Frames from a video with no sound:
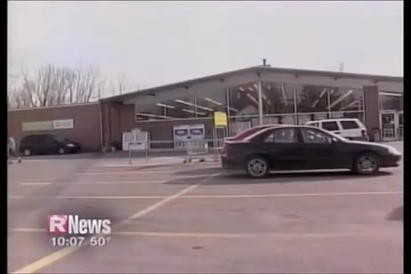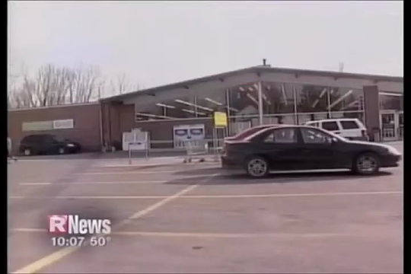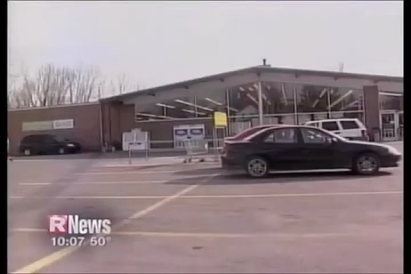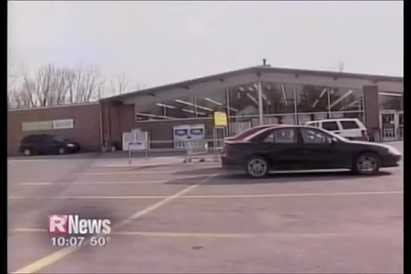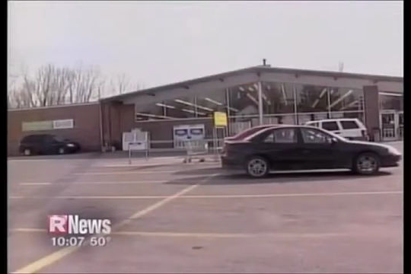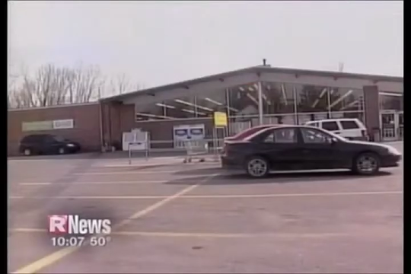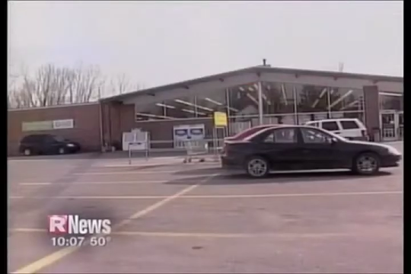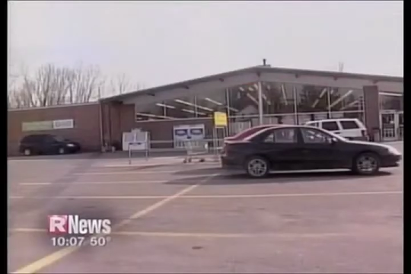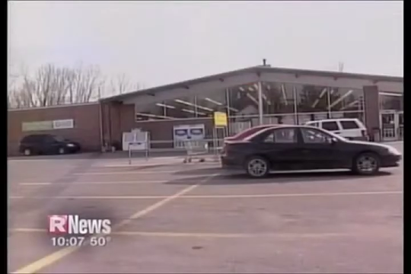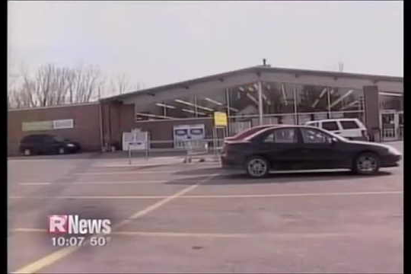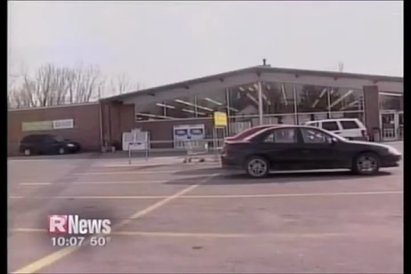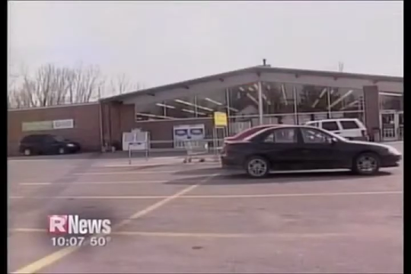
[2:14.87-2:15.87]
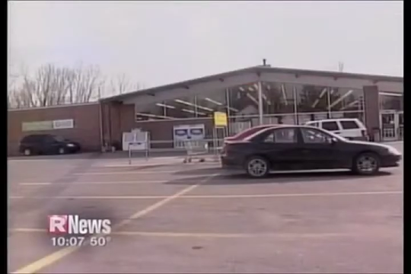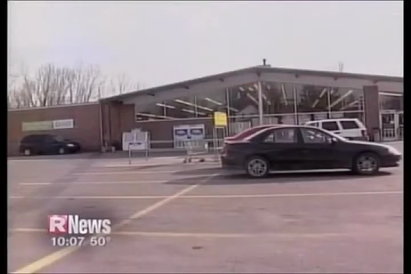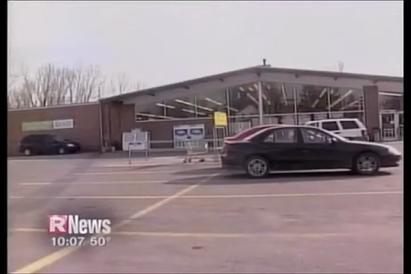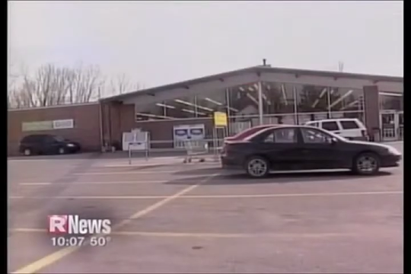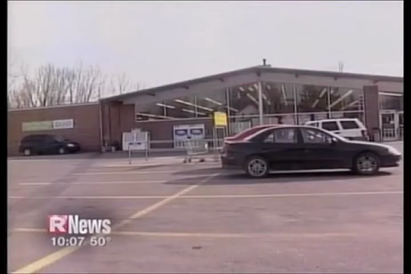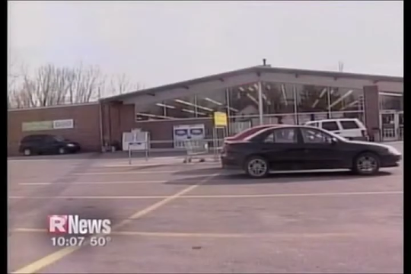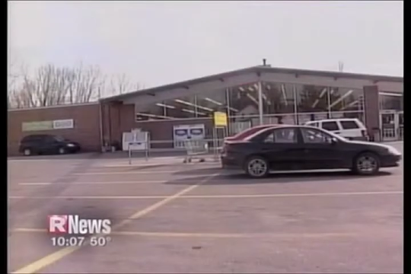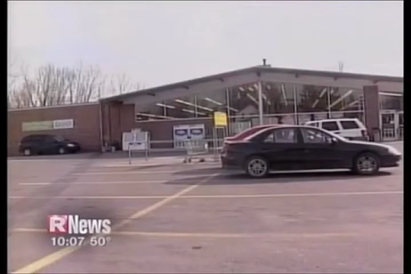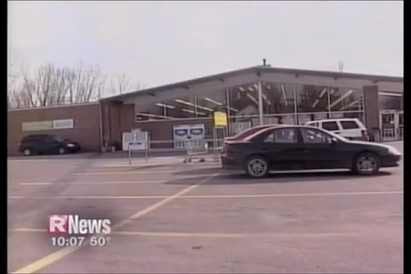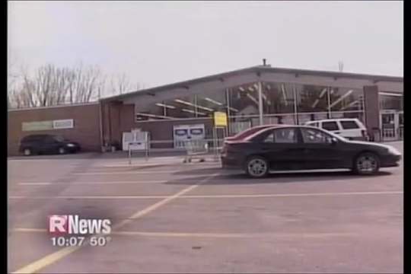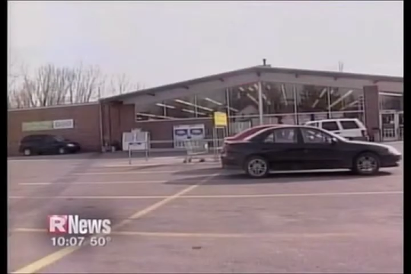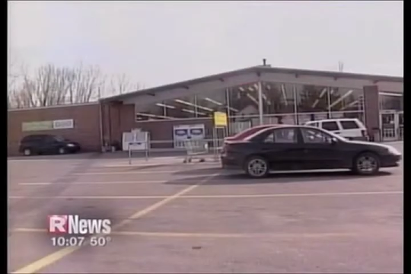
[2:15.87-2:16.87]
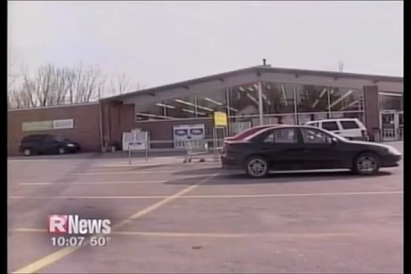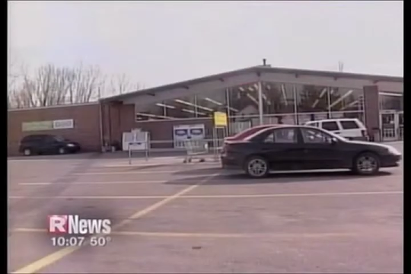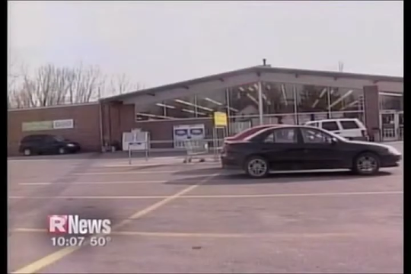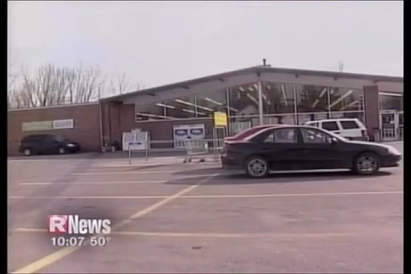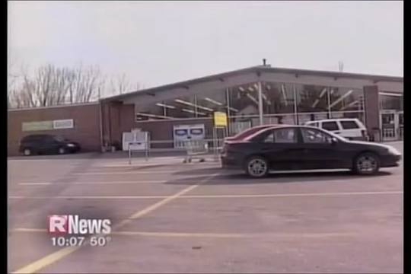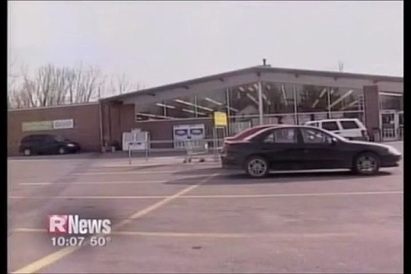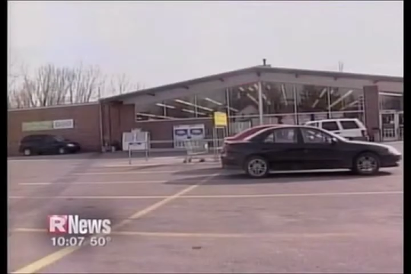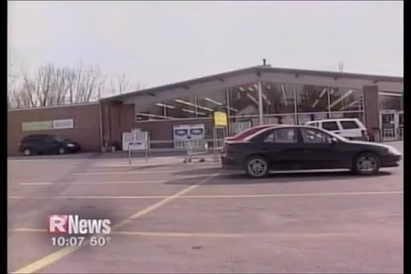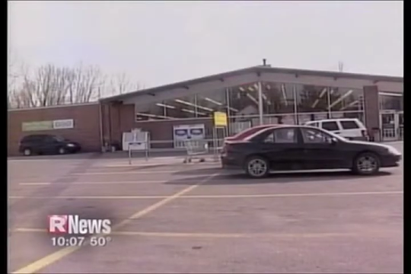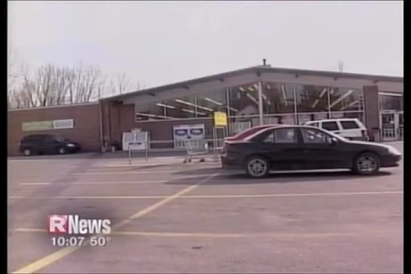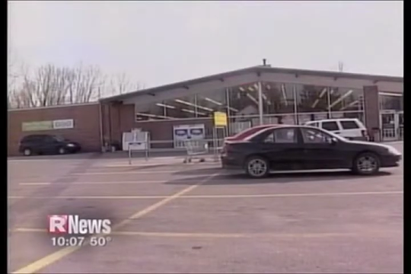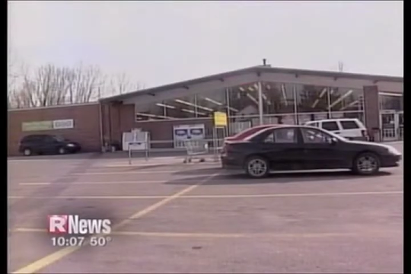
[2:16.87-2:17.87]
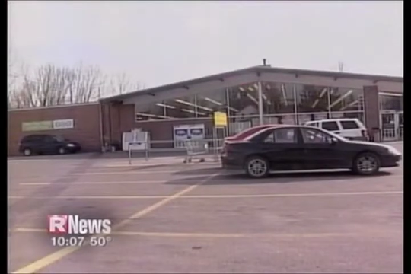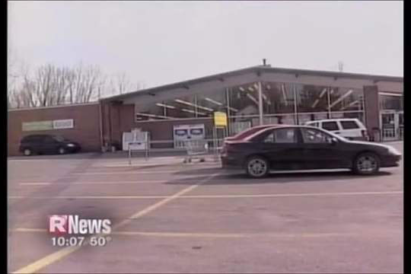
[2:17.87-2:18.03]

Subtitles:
Nobody's mouth can be seen.